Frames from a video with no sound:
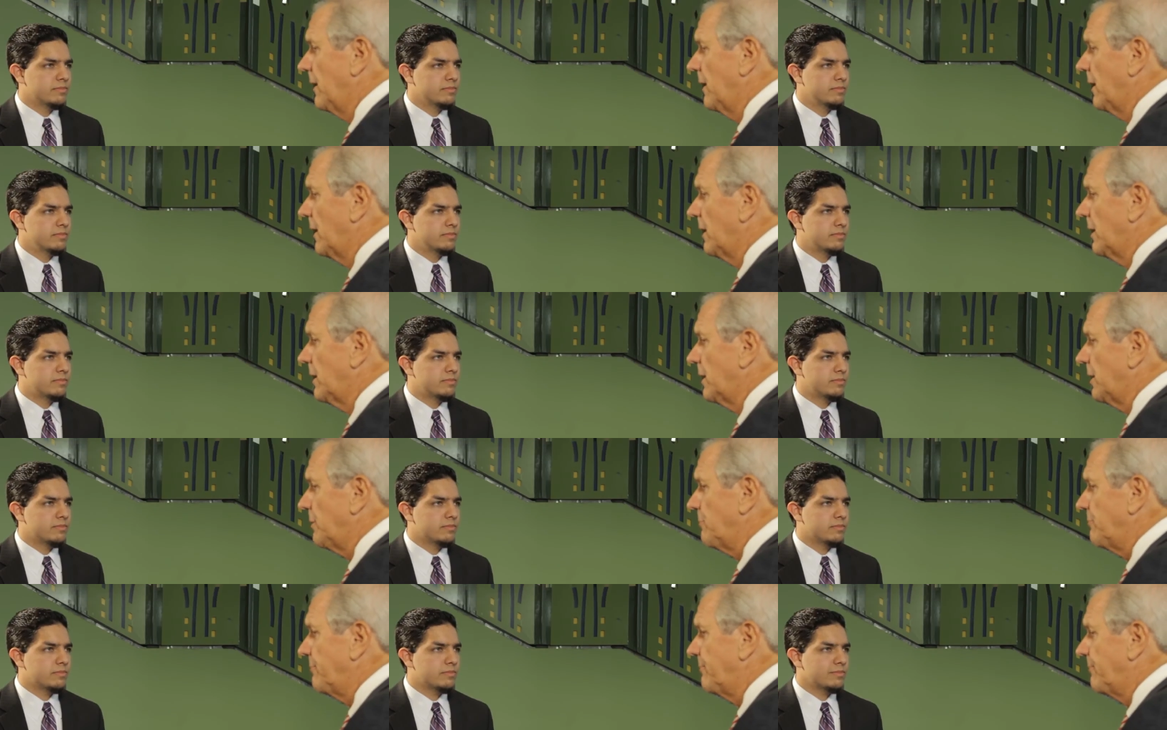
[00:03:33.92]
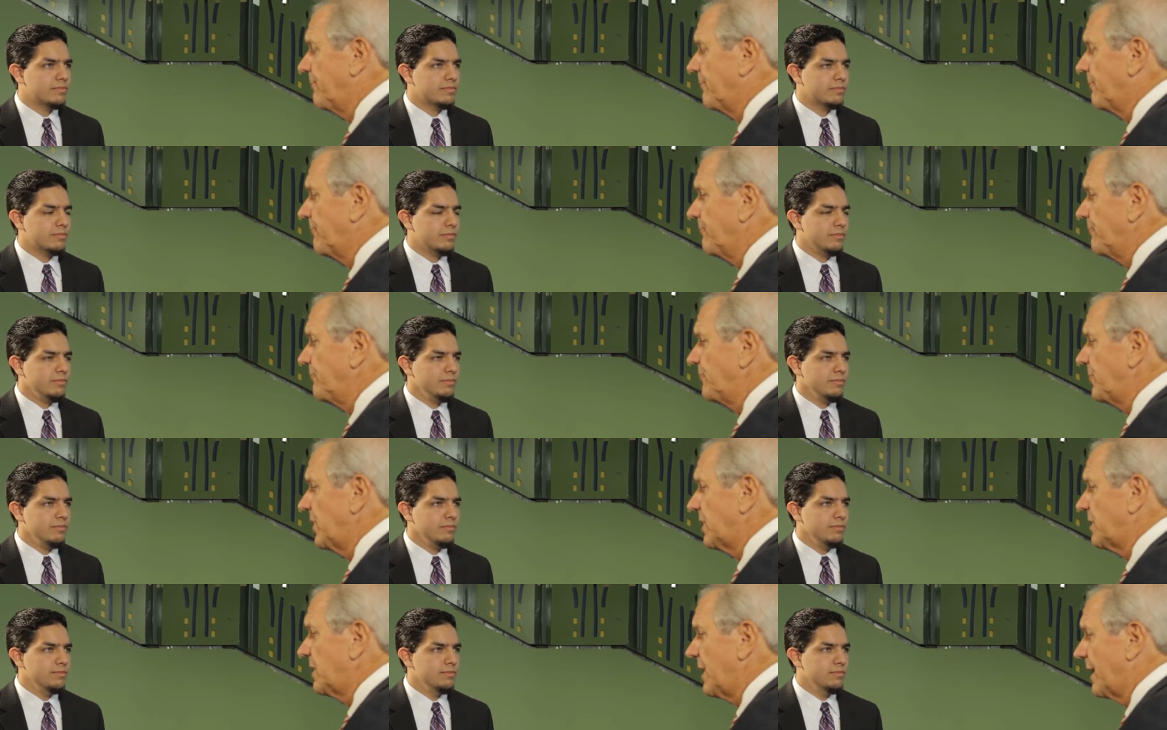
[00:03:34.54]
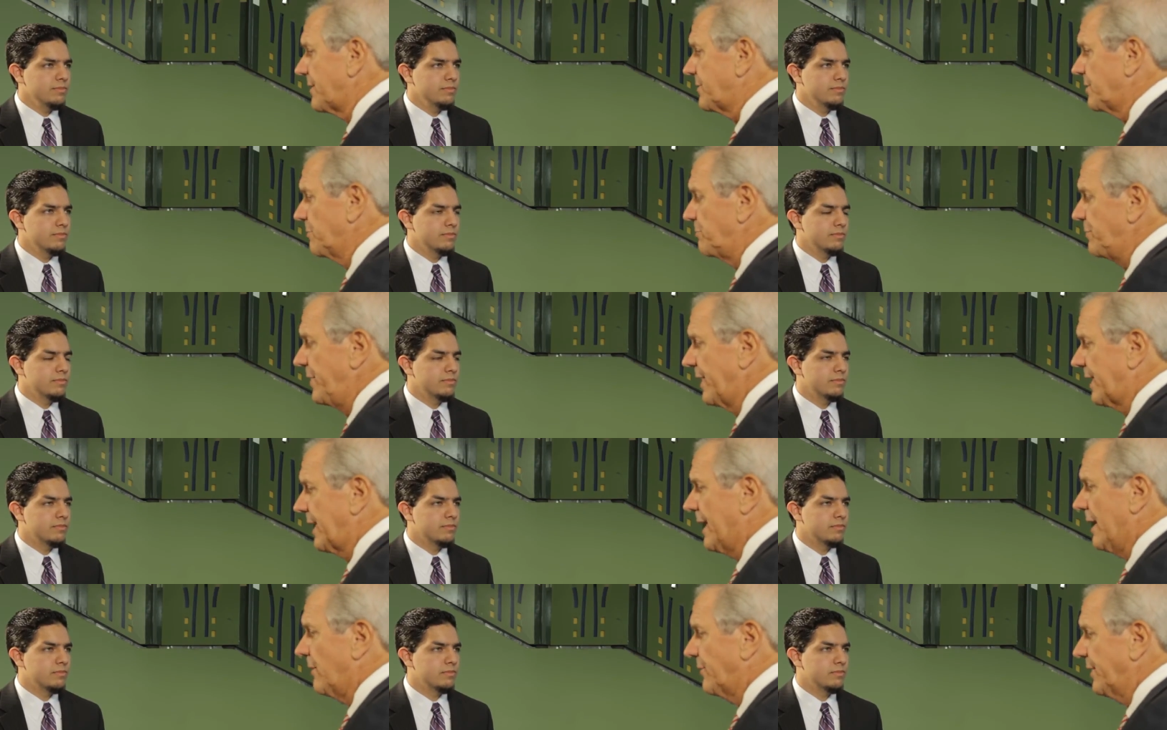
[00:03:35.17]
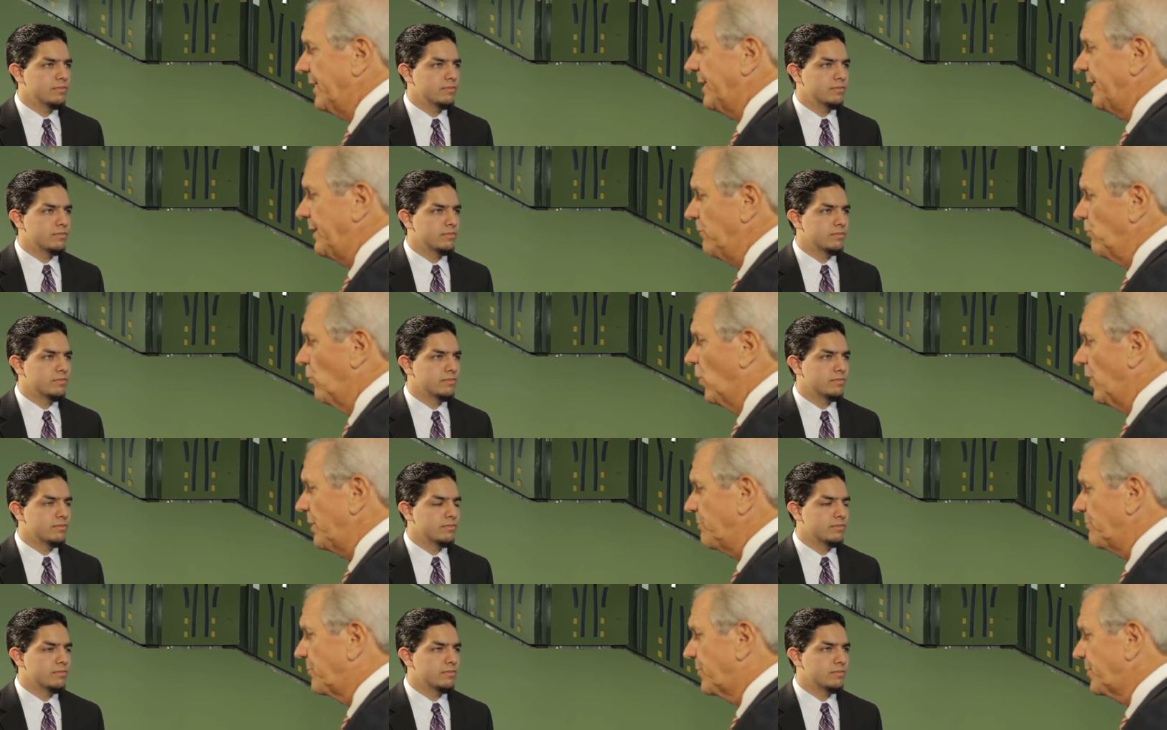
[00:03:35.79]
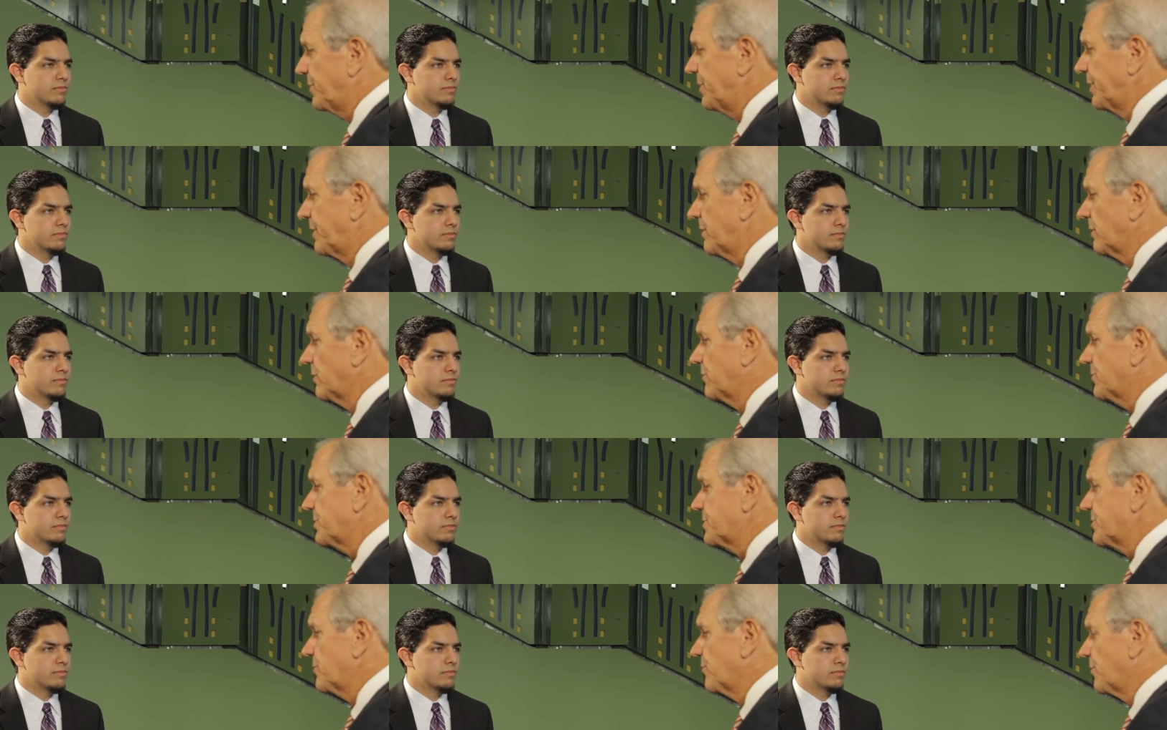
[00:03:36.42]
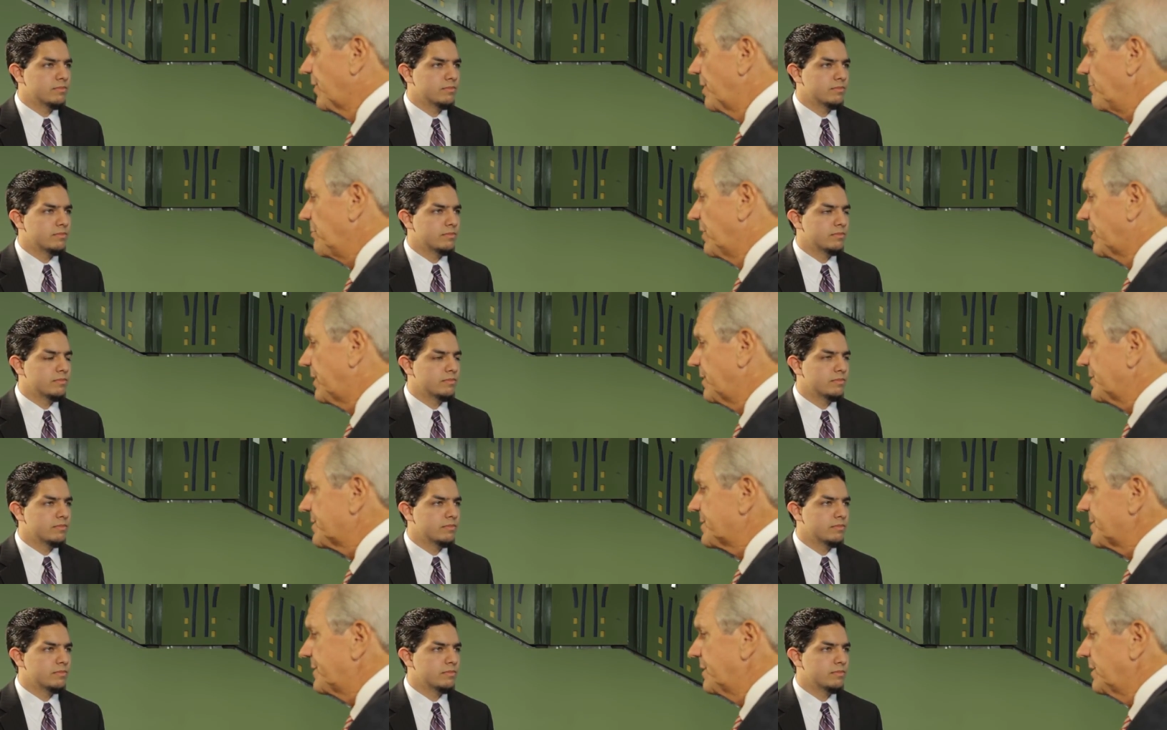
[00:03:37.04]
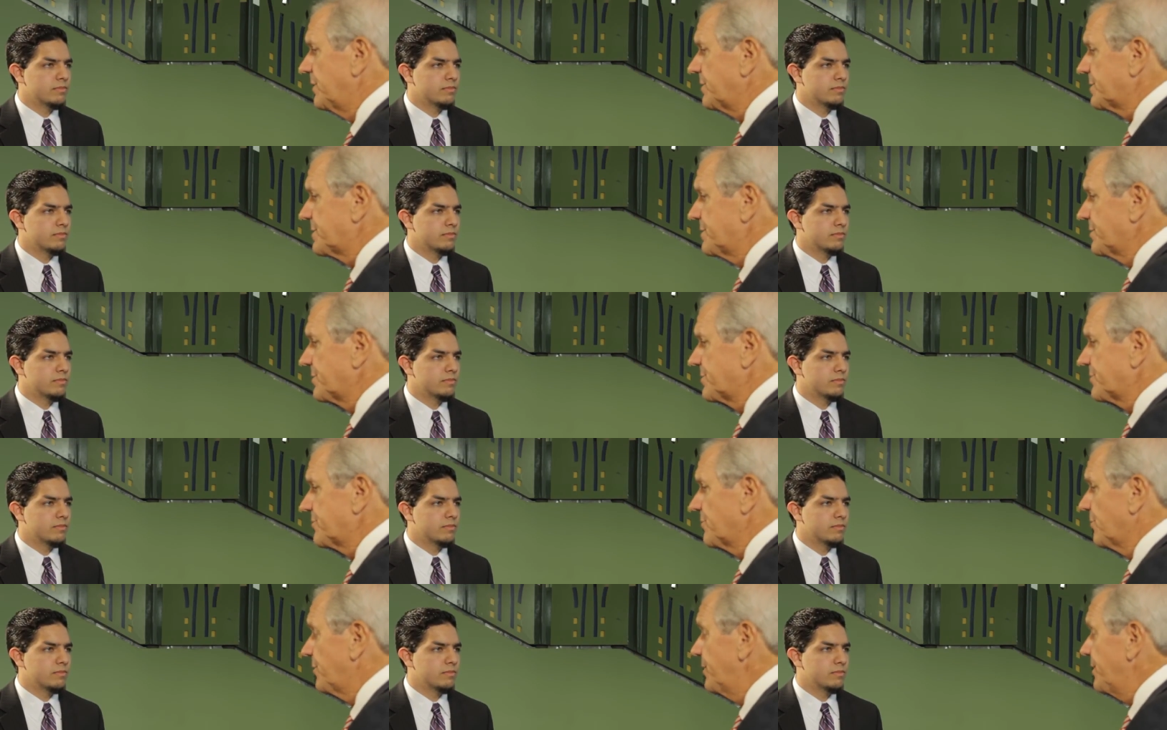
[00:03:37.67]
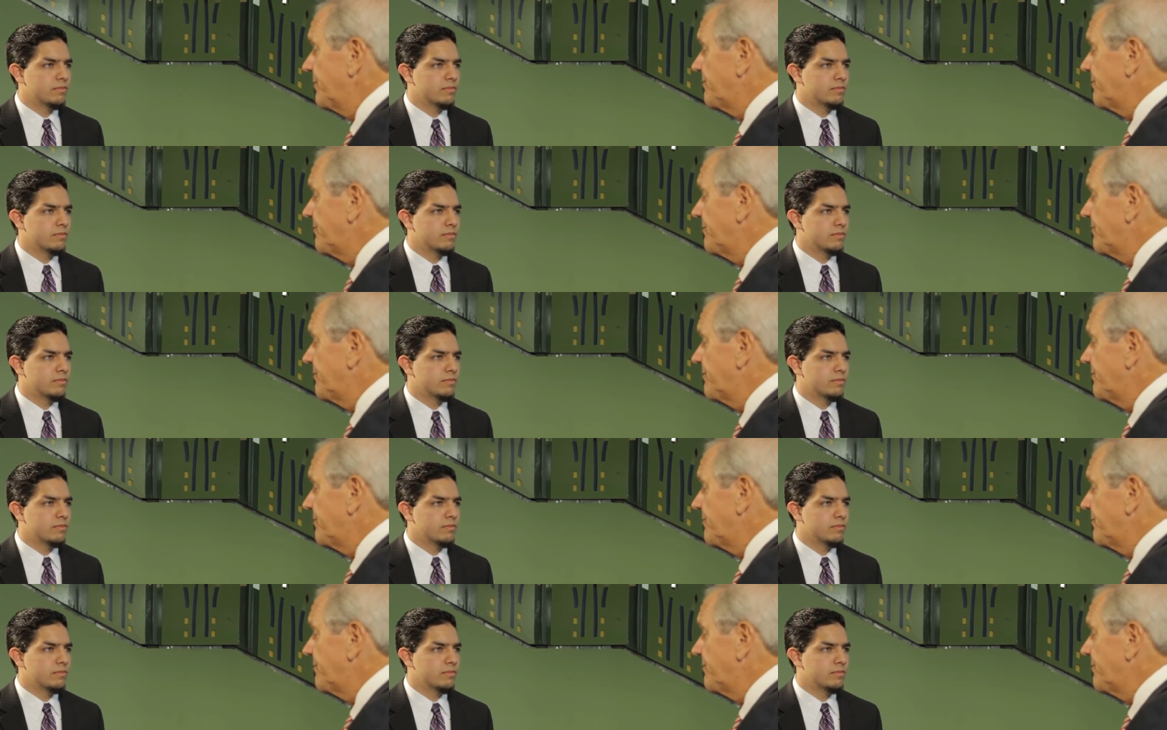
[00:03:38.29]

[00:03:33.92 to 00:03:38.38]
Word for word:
Speaker 1: Um, not to pick out any one particular story, but is, is the story